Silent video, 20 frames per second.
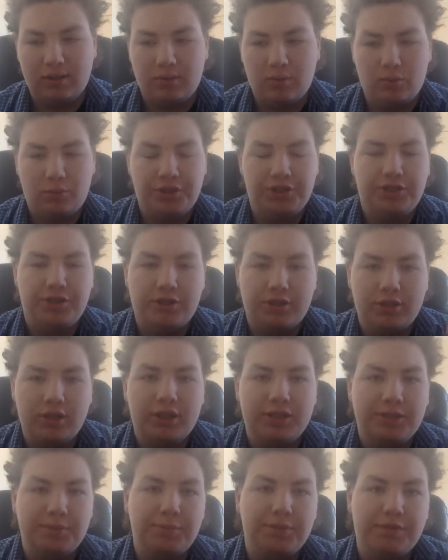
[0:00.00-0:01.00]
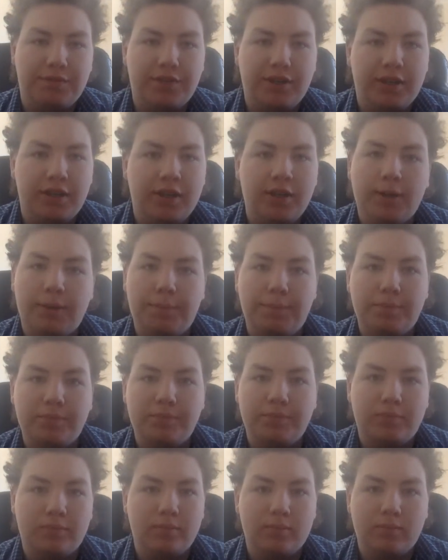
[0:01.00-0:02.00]
Which, let's be fair,
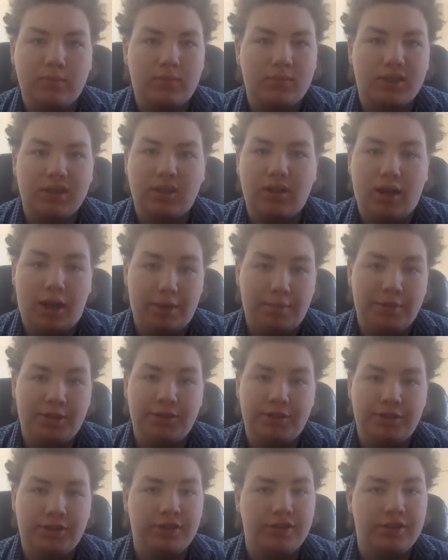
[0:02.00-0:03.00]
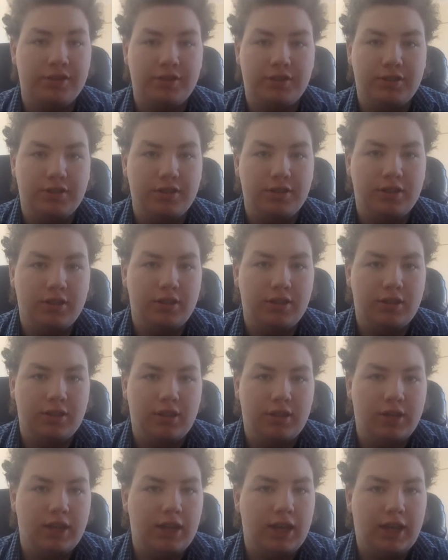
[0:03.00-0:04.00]
I mentioned
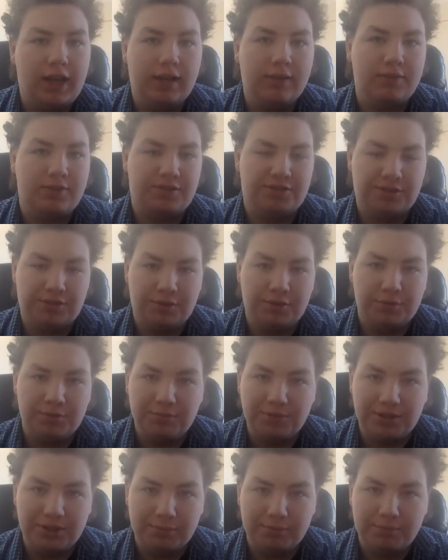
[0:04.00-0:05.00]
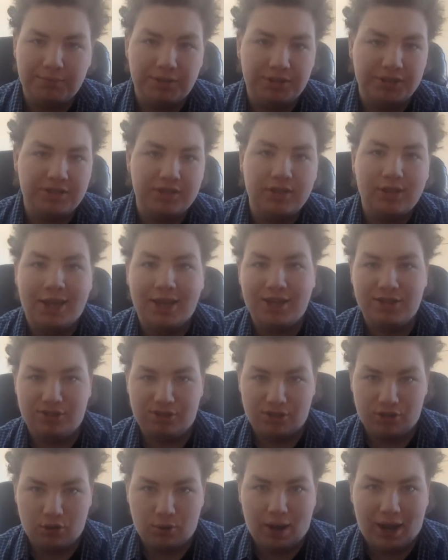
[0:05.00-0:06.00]
how slow the
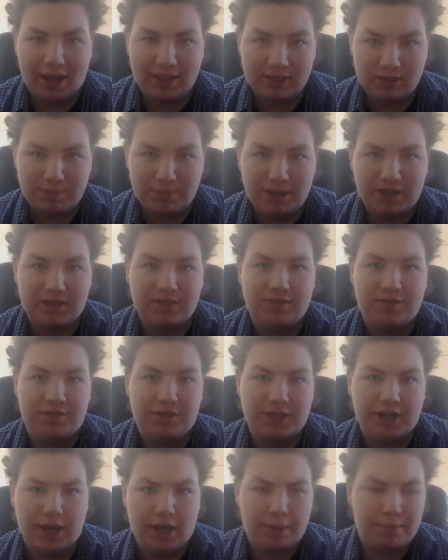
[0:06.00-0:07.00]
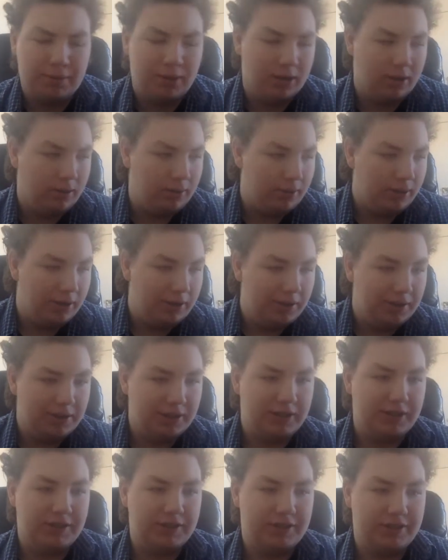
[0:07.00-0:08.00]
slideshow aspects of the app are.
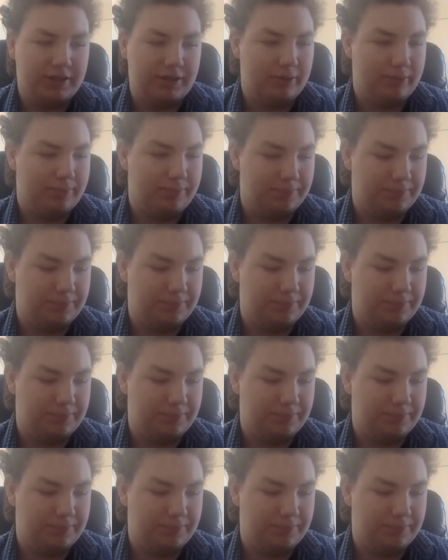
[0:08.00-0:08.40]
So,